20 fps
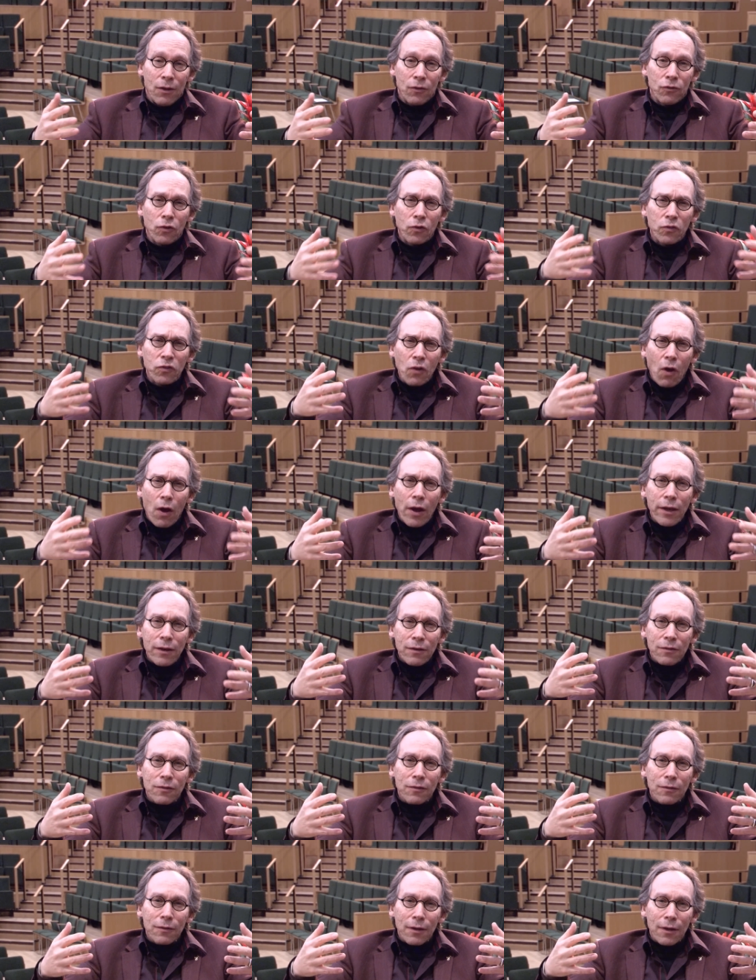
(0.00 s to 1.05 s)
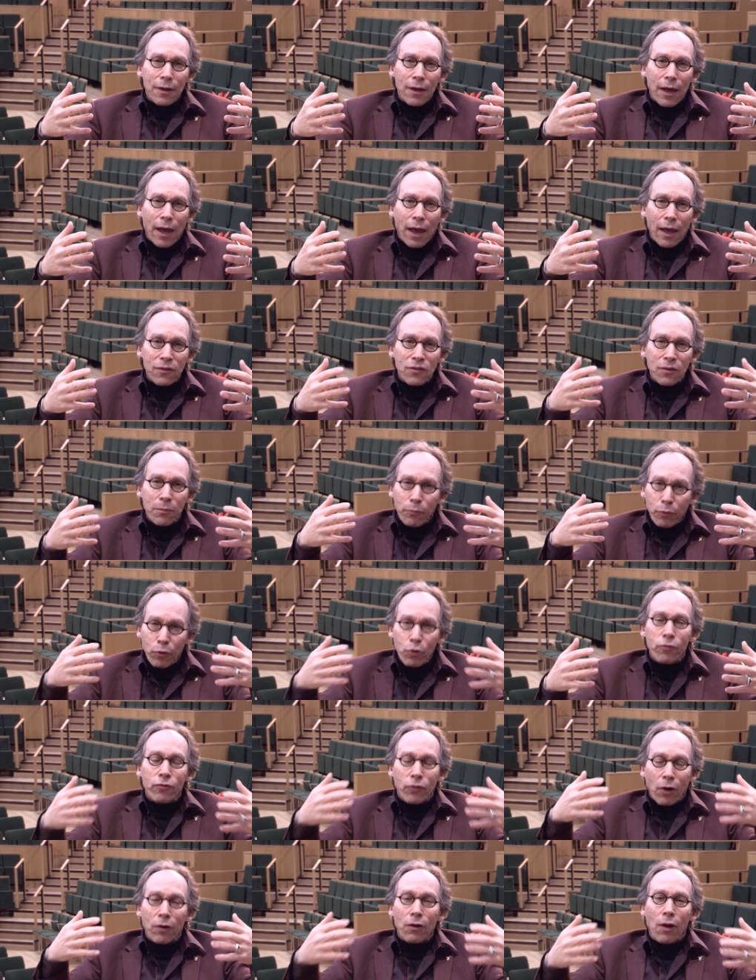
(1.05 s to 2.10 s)
So science has
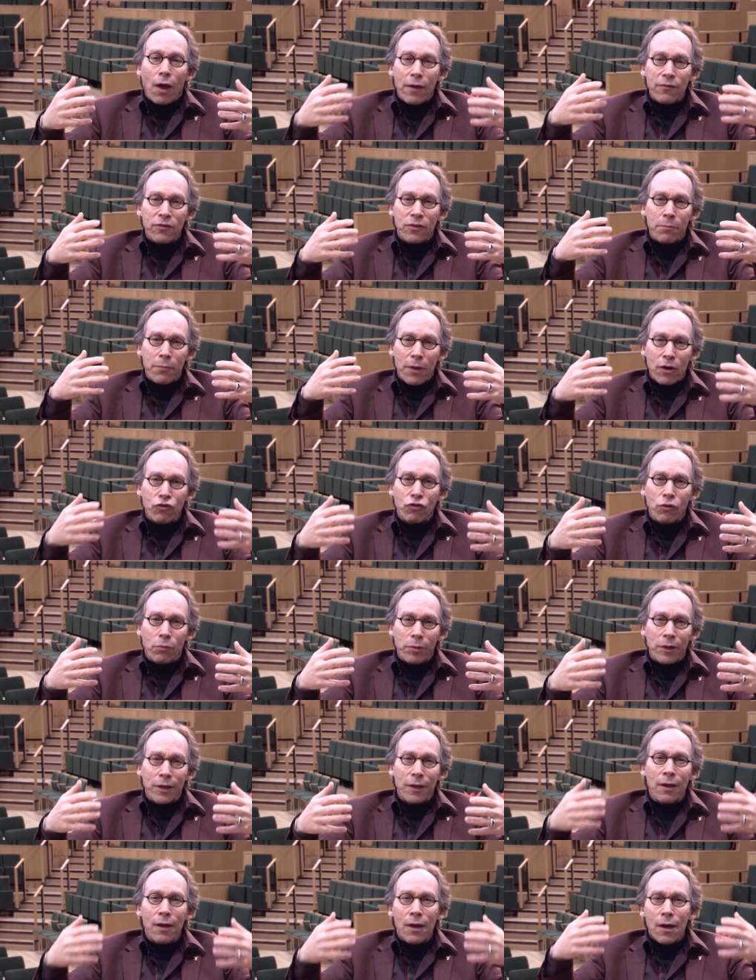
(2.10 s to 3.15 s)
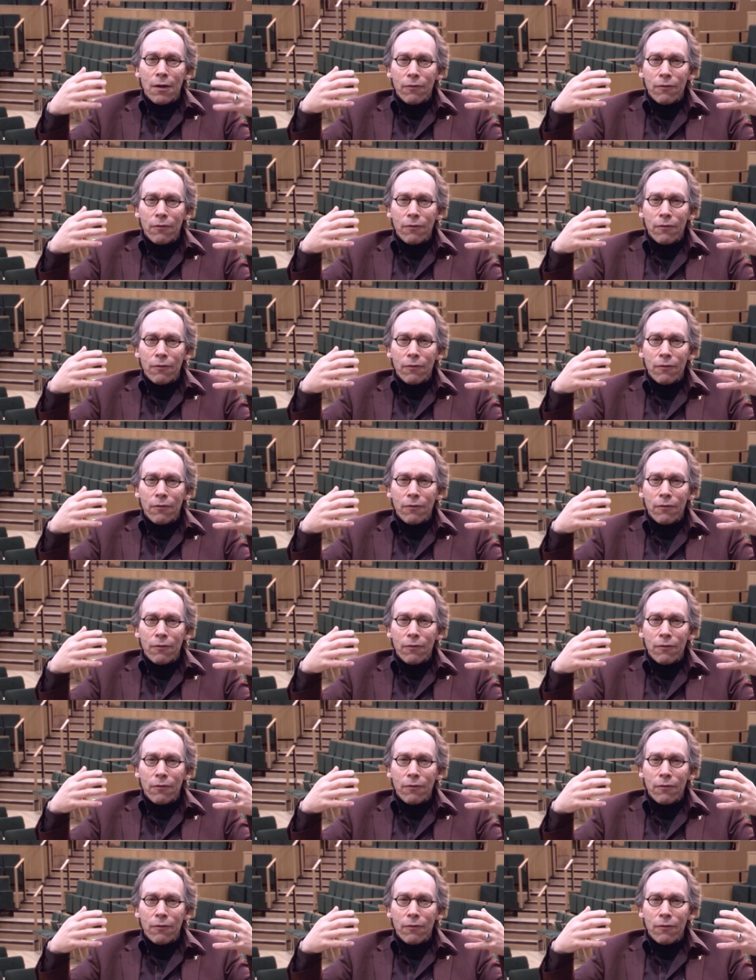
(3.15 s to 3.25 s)
improved our lives immeasurably